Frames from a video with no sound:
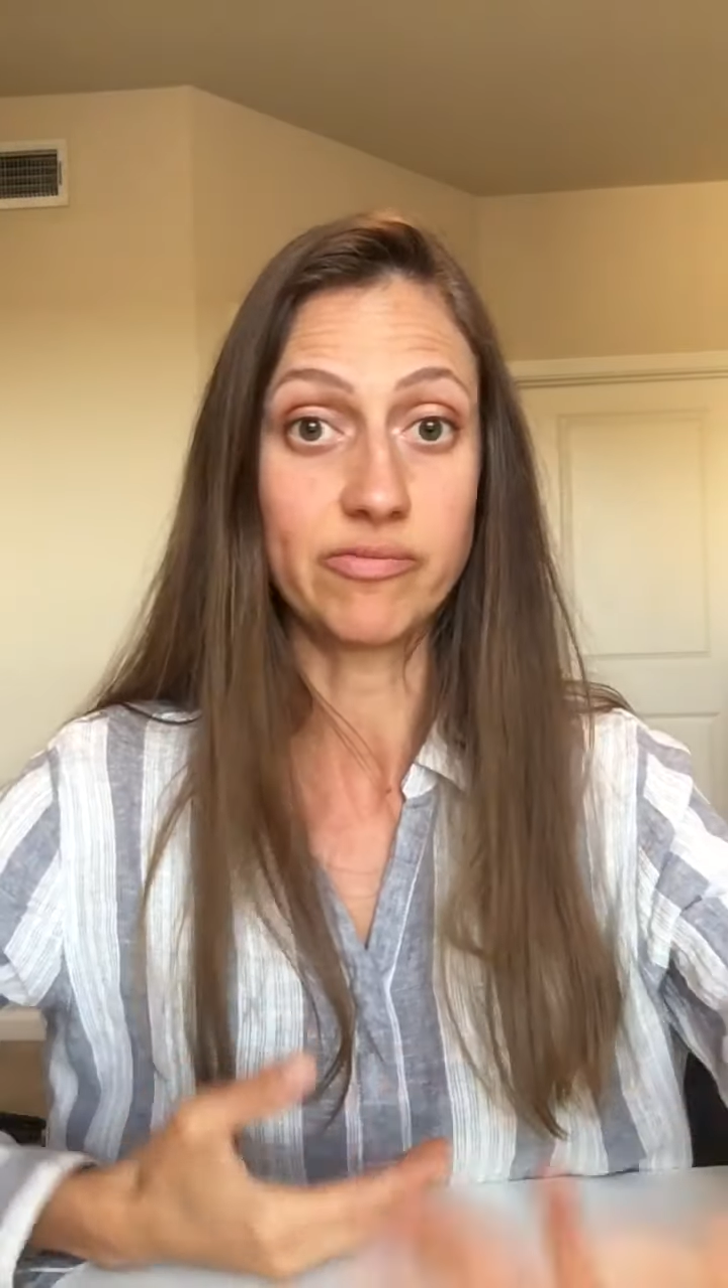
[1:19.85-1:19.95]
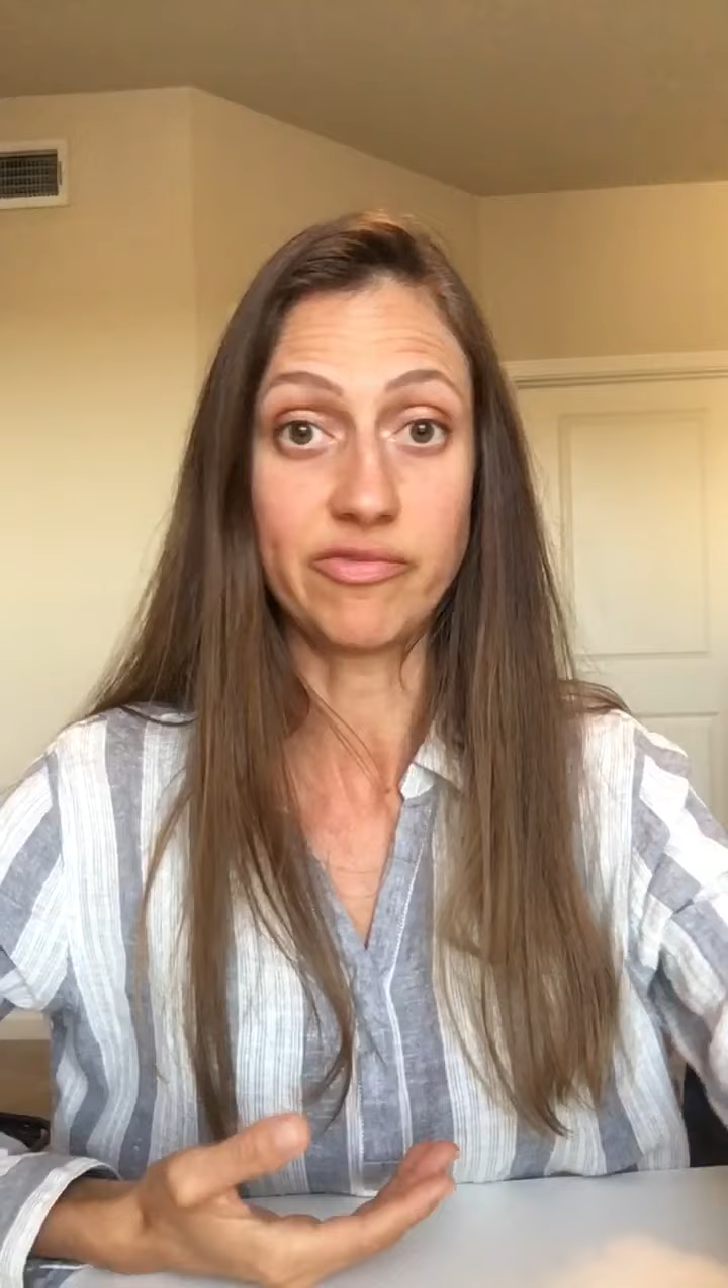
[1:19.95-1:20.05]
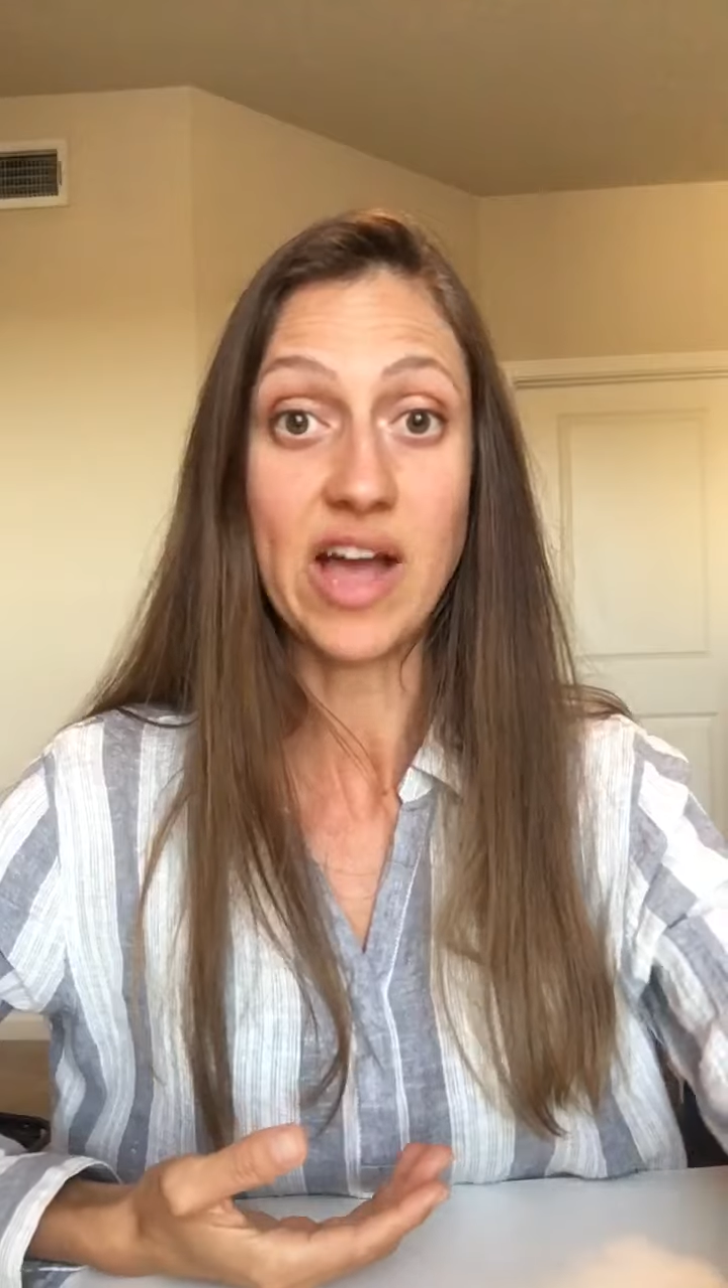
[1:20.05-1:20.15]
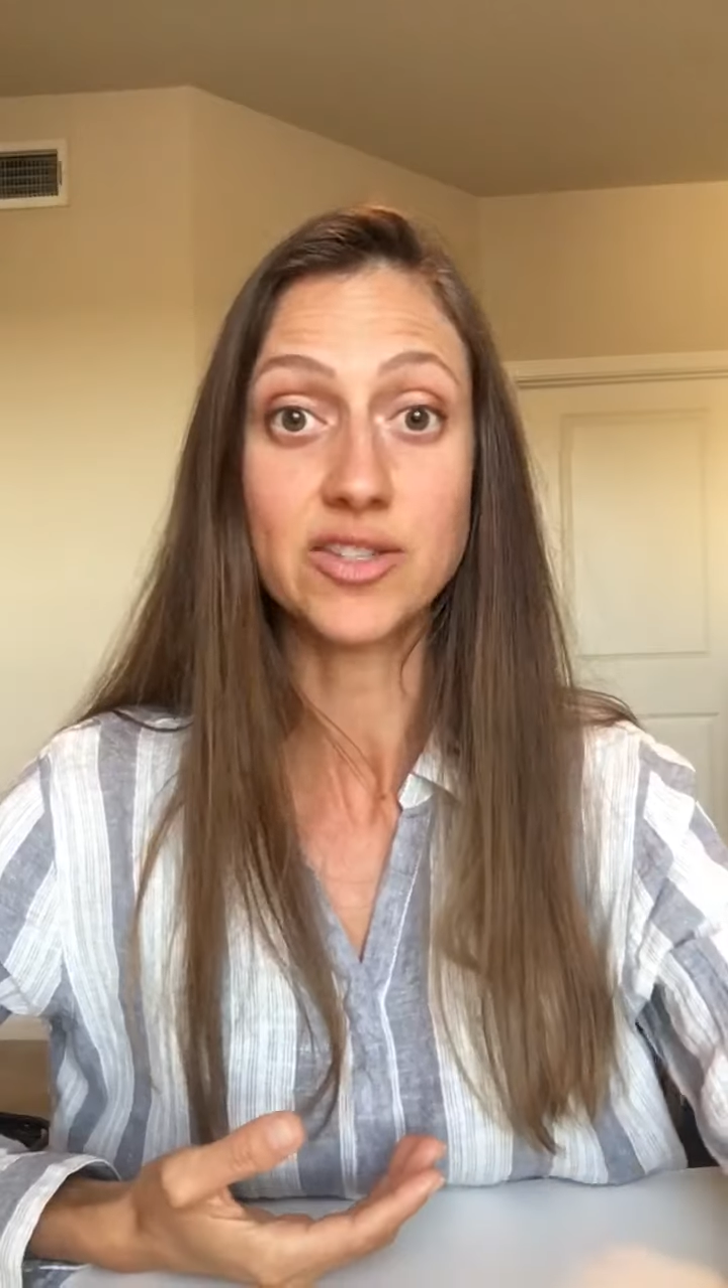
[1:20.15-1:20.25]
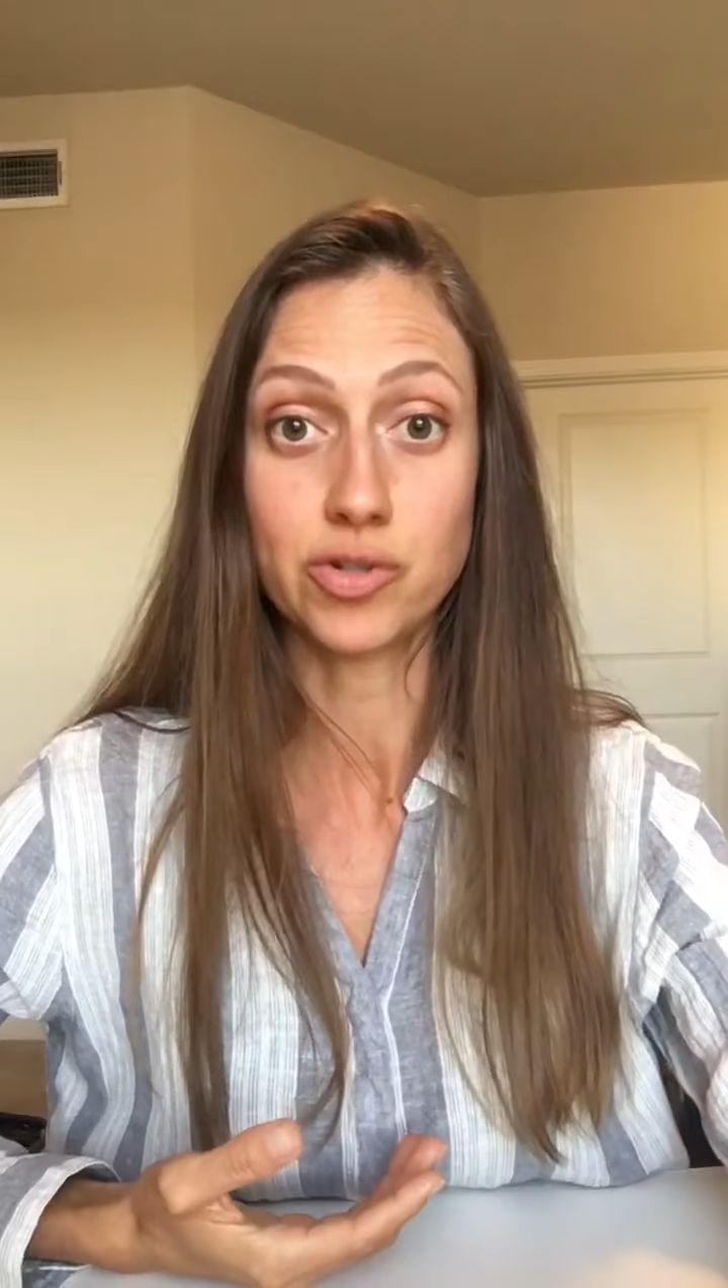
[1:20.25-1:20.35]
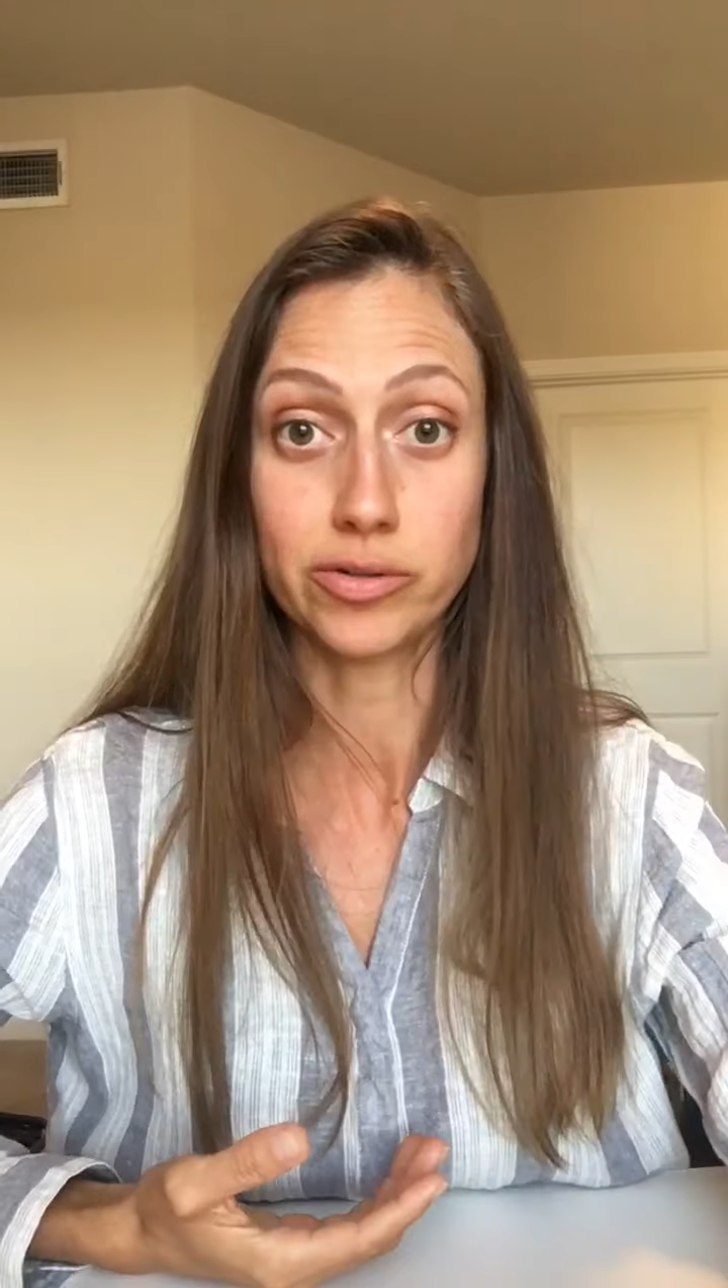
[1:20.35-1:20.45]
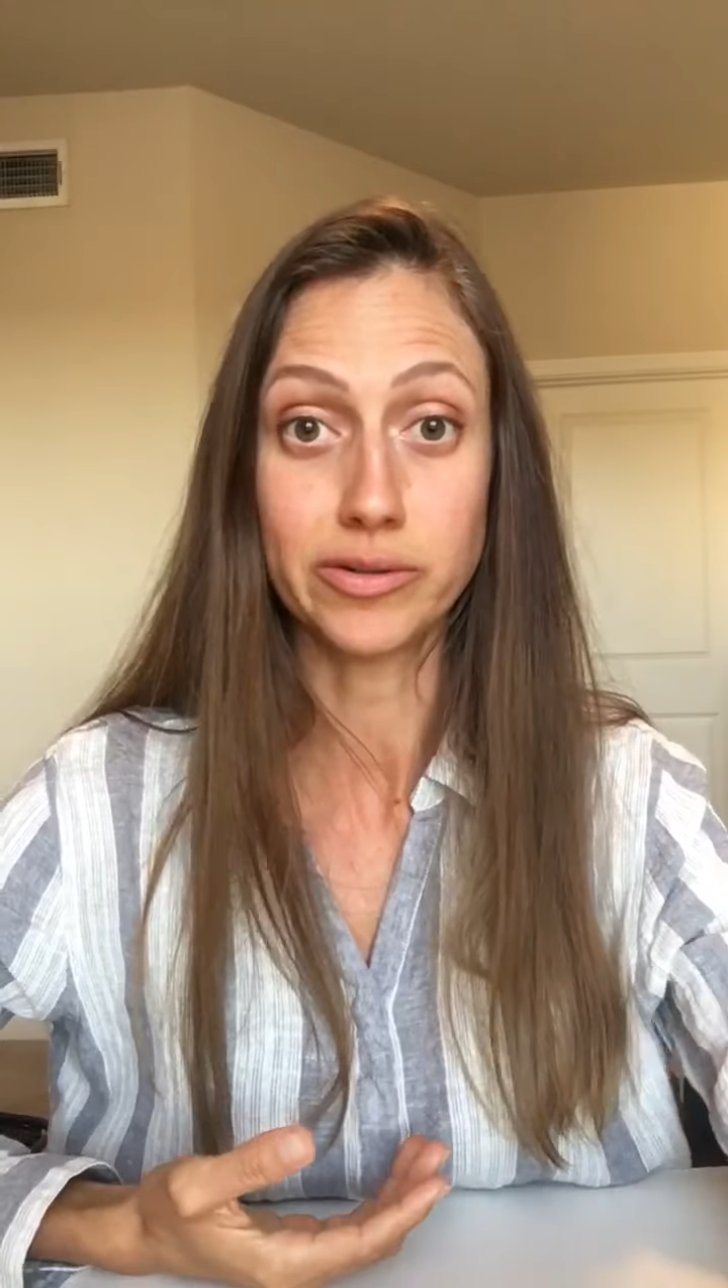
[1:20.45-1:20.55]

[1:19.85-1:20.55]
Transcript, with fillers: faster